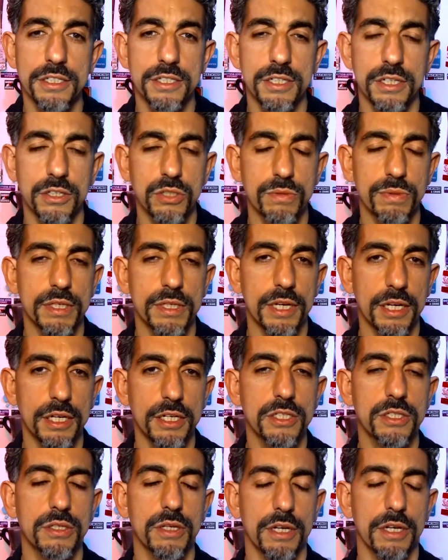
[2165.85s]
It used to be
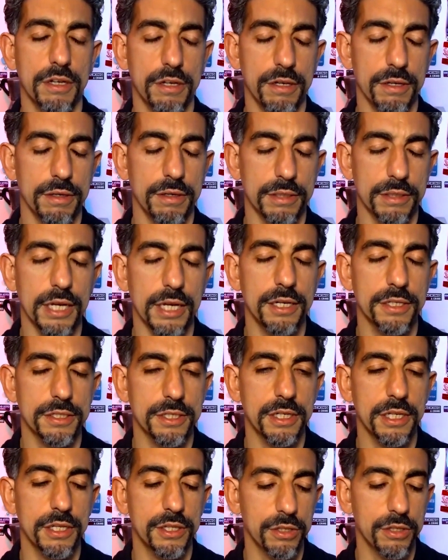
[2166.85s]
Kenya's
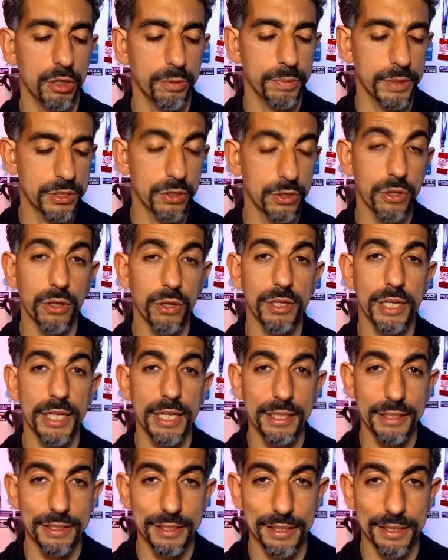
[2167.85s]
and Ethiopia's. Although
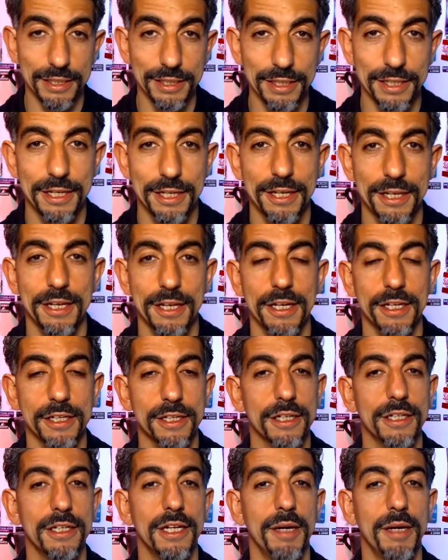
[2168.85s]
lately,
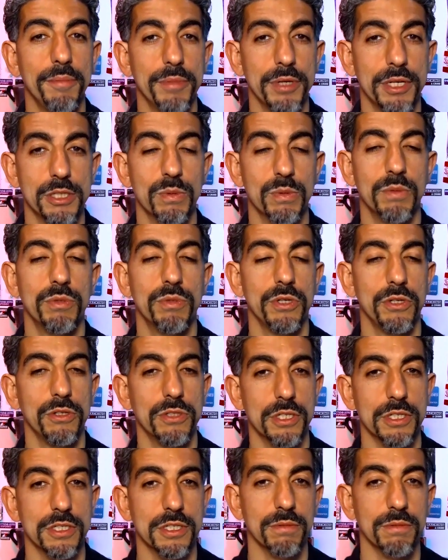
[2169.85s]
Colombia has been
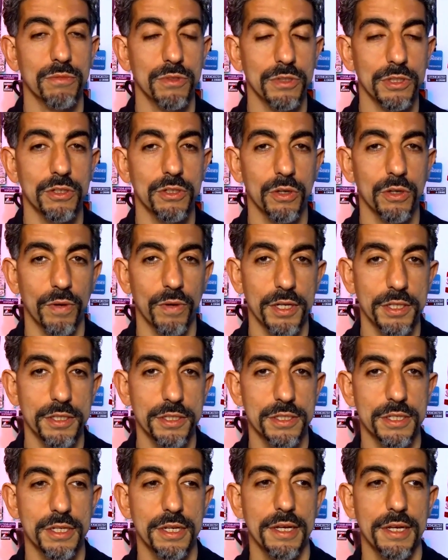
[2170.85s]
producing some really good
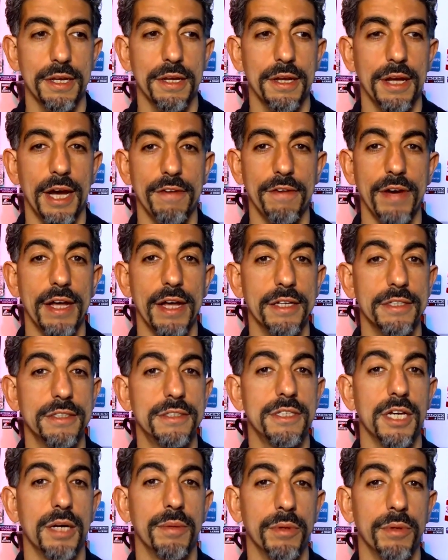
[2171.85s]
ones. I have a
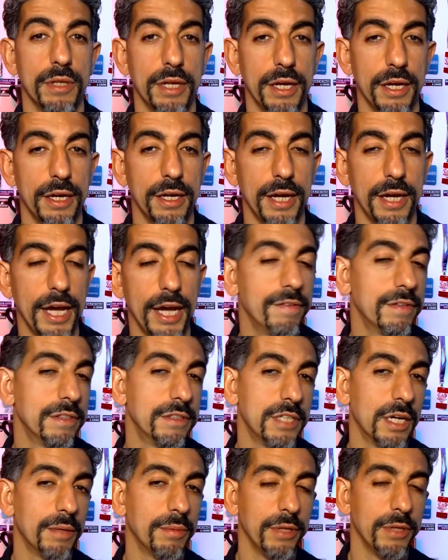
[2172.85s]
double
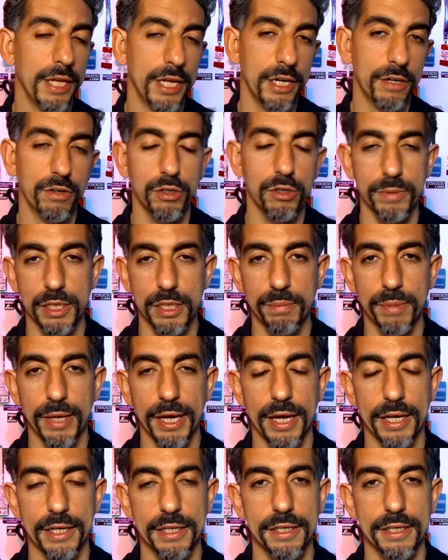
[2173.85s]
anaerobic
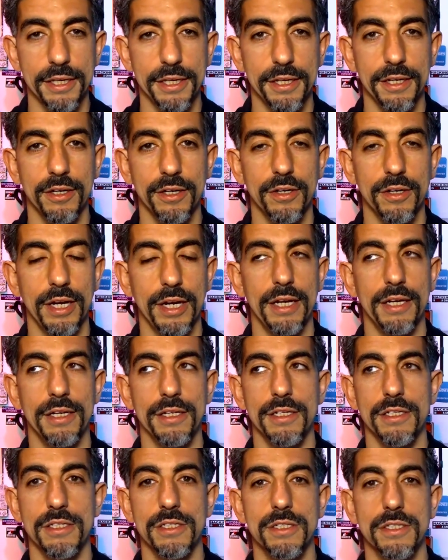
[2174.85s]
bag here, and
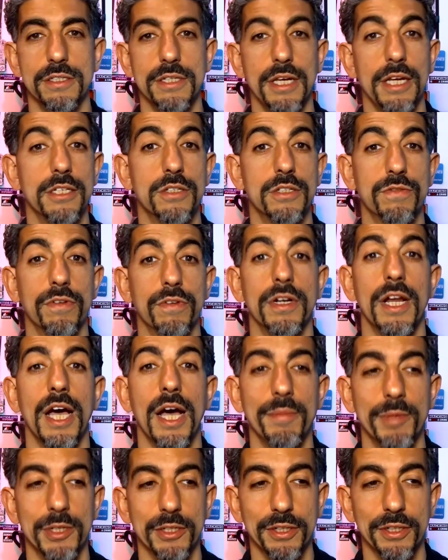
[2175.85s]
it tastes
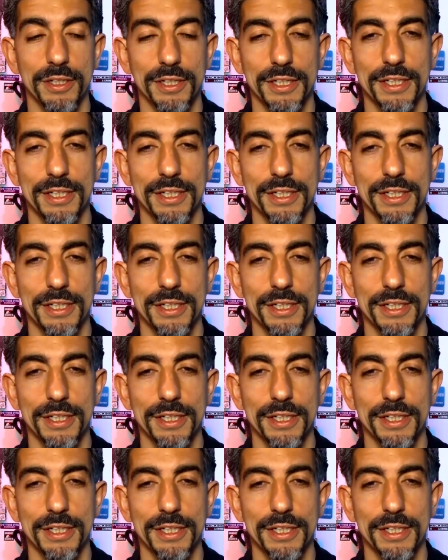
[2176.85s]
phenomenal.